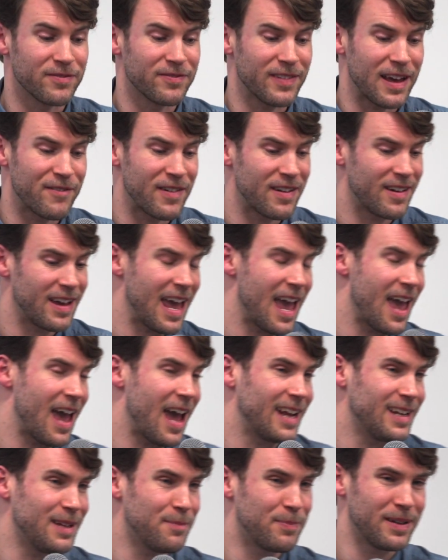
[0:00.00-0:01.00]
If
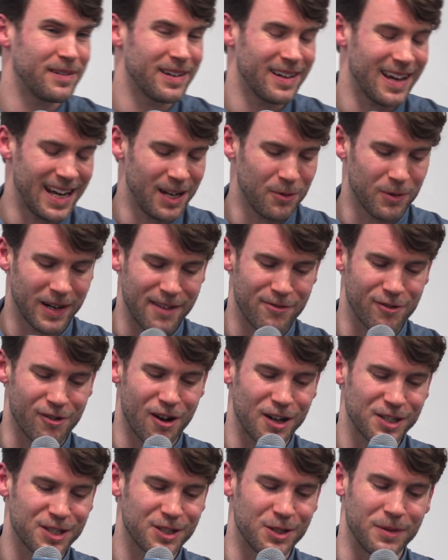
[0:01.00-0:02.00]
anyone ever
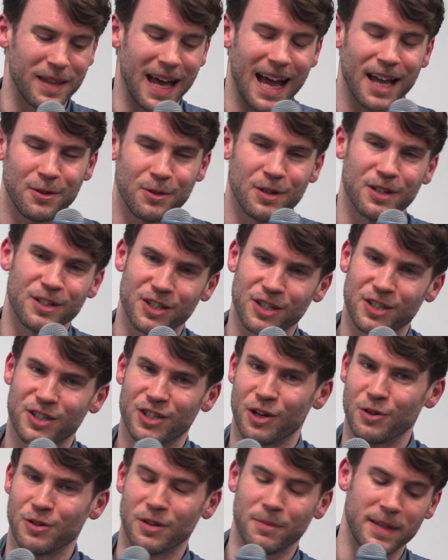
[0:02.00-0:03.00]
asks you that, you can just
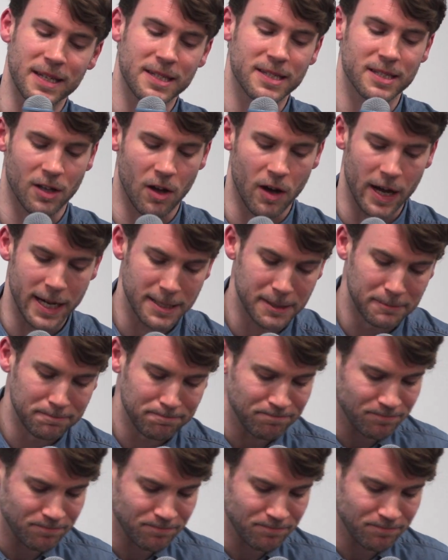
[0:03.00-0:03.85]
show them this slide.